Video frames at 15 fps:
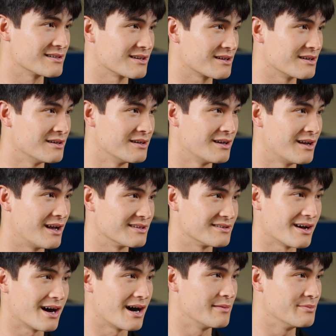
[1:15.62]
as
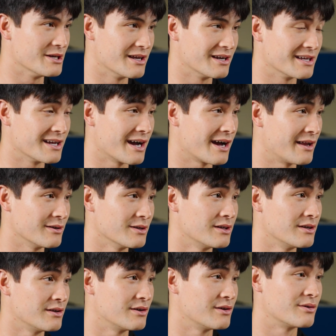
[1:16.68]
a hobby, and he got
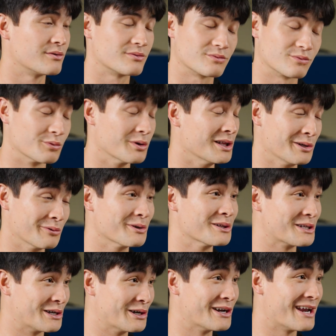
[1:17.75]
really,
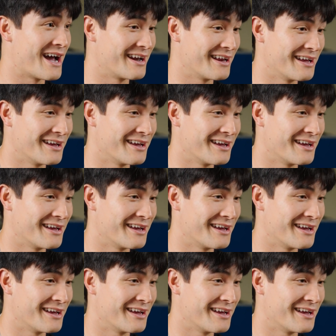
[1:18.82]
really good at